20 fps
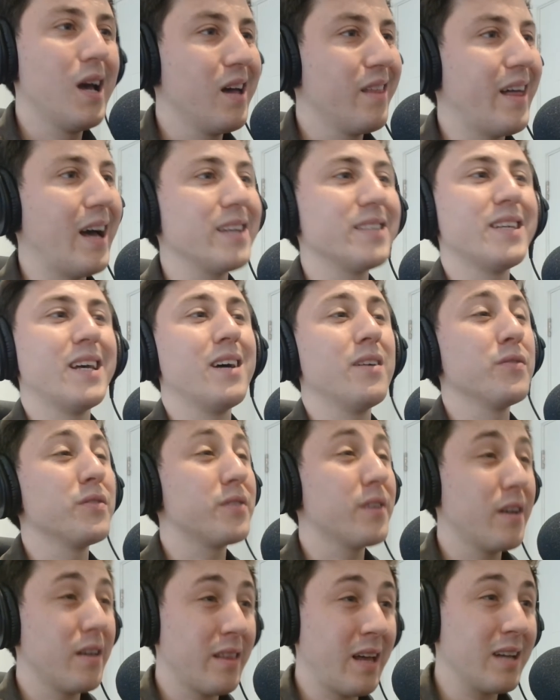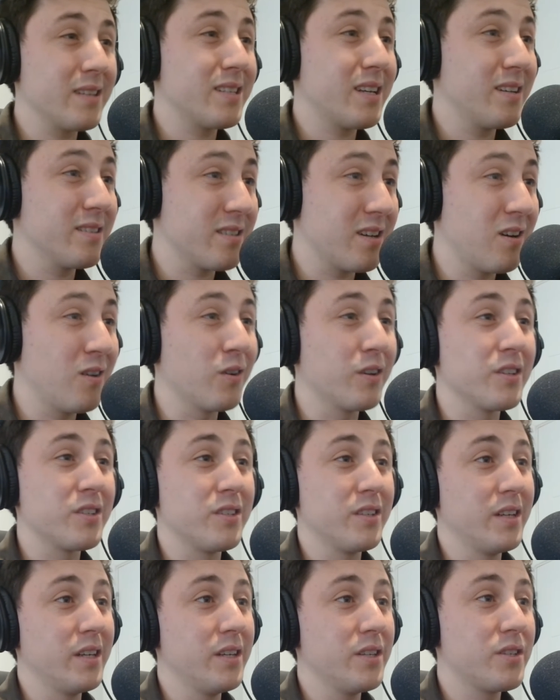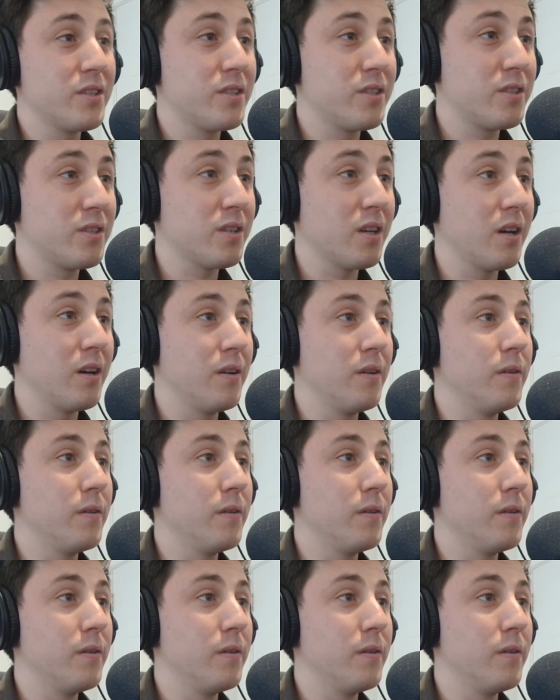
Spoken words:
that sounds honestly so